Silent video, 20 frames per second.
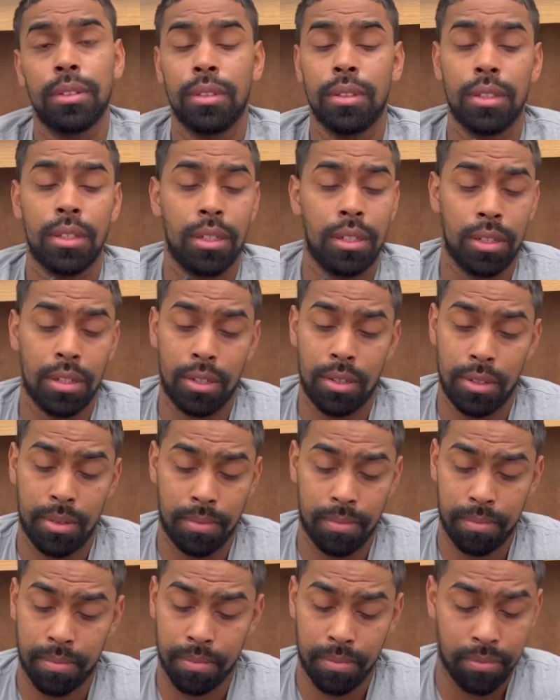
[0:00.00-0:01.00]

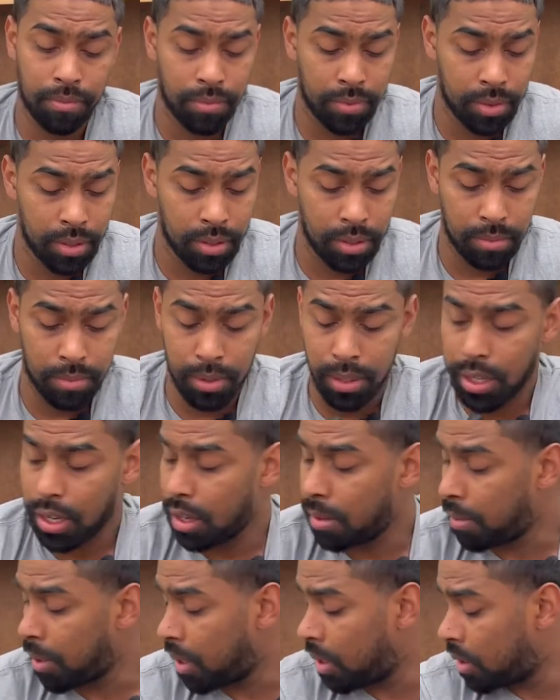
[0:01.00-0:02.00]
Um, but yeah,
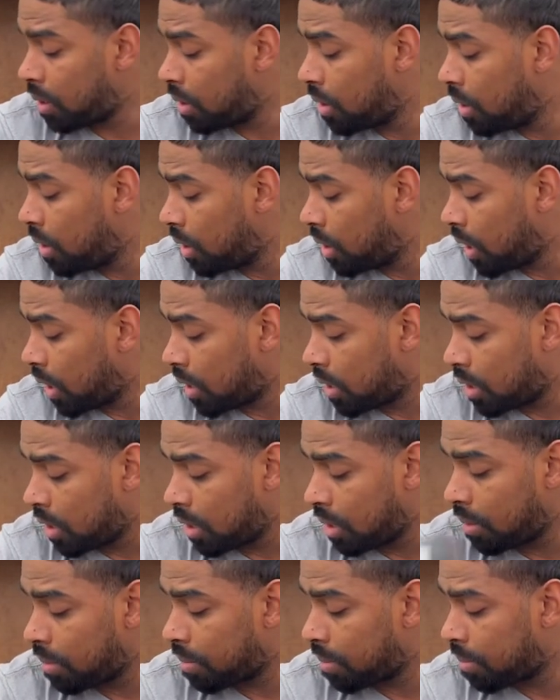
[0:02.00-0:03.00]
man, that's
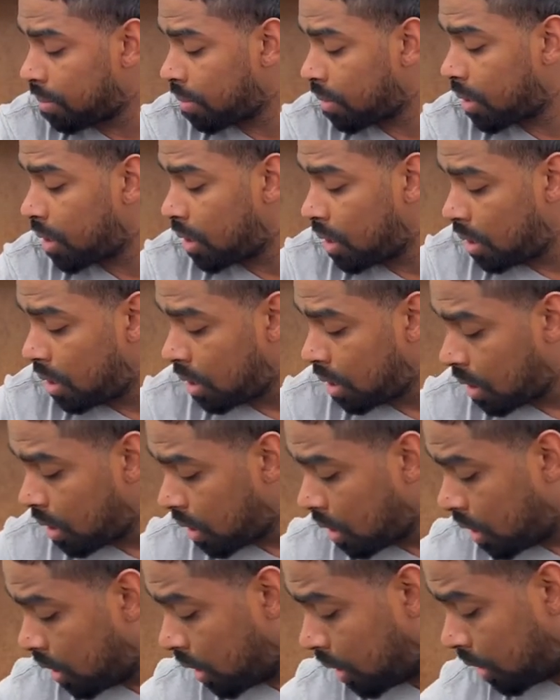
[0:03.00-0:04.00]
it.
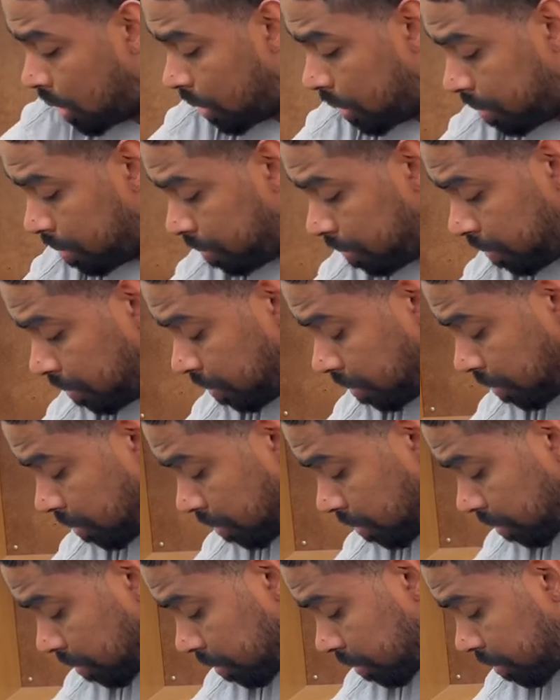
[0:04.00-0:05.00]
Um,
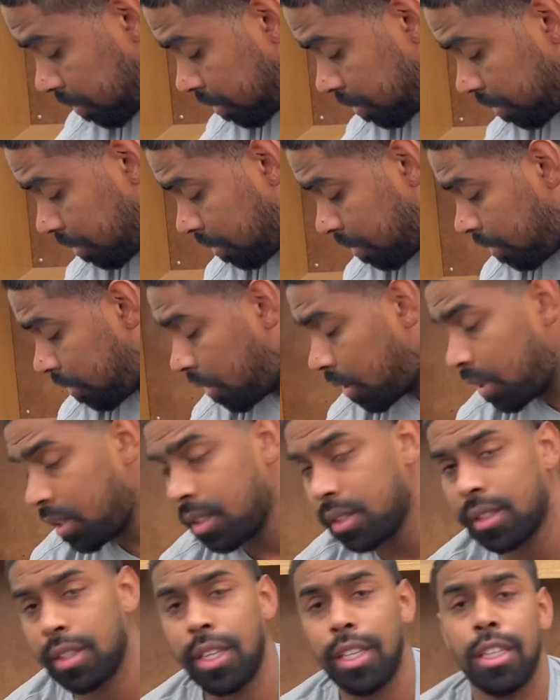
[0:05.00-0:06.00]

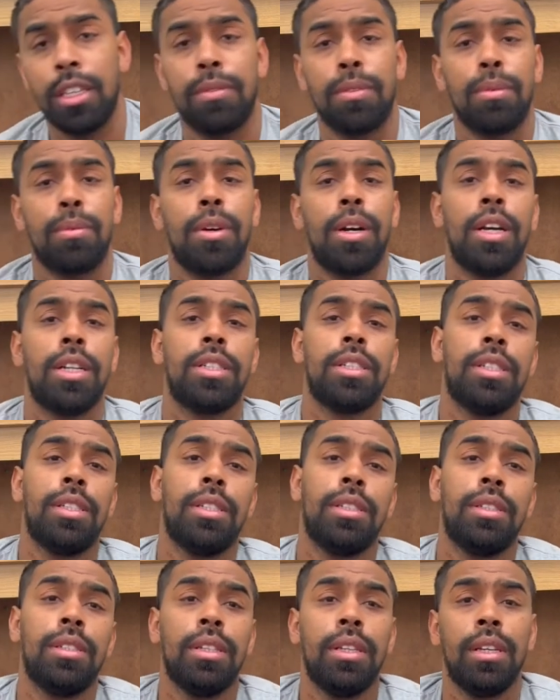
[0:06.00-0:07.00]
thank you for
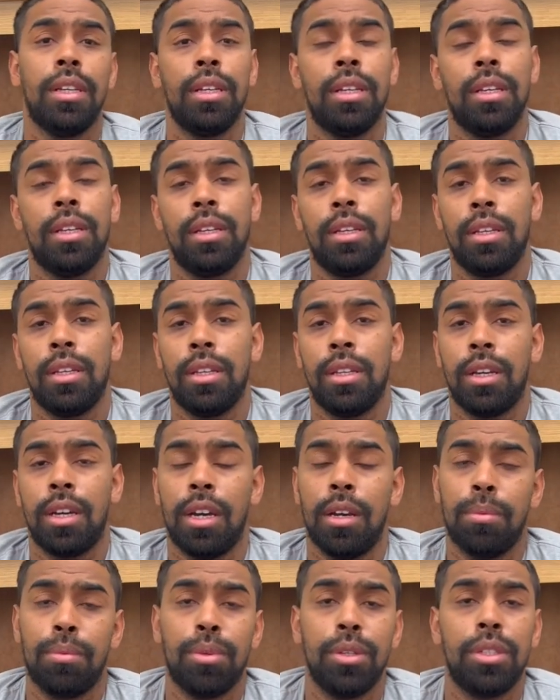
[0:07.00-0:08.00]
watching. I
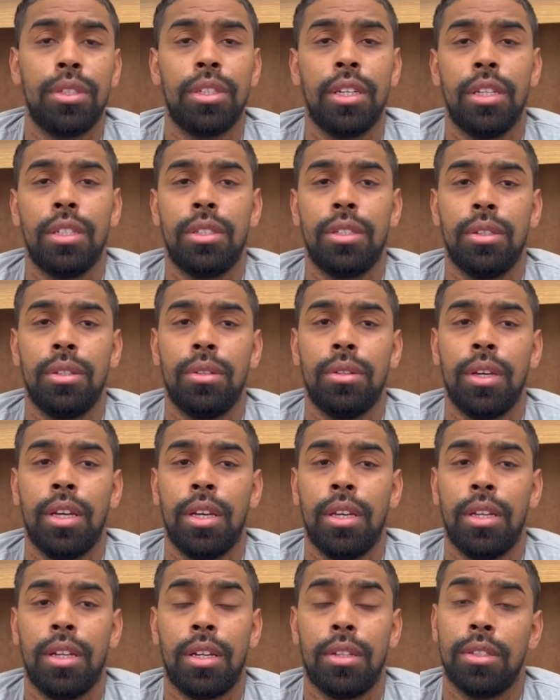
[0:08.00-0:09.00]
appreciate you,
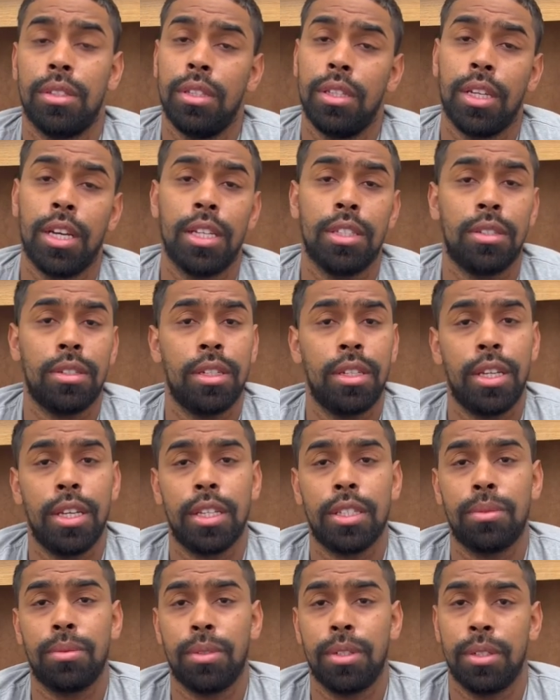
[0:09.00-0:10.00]
and I'll see you guys on the
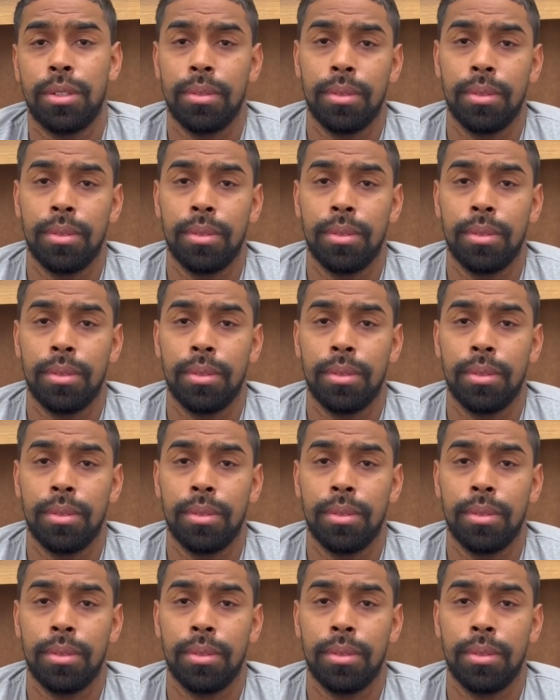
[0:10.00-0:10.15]
next one.